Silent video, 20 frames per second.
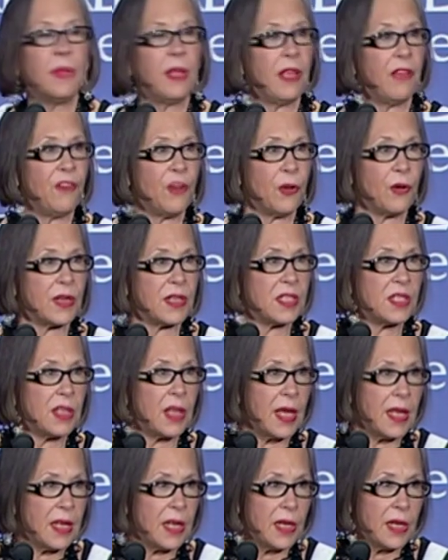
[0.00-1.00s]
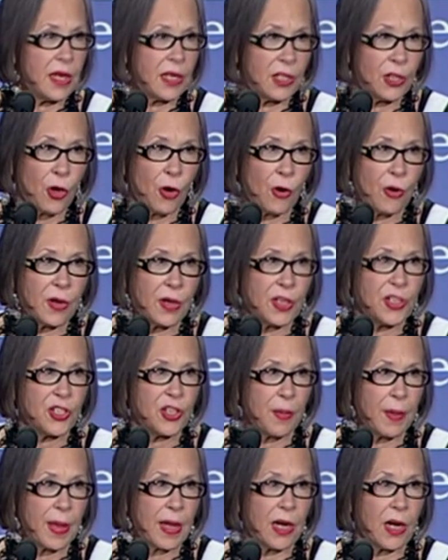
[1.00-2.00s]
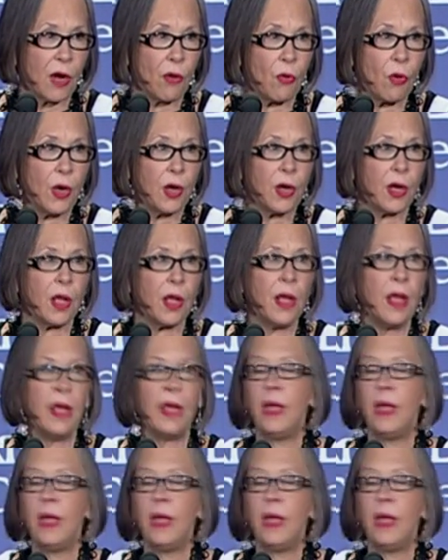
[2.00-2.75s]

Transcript: if you're excited, encouraged about our work,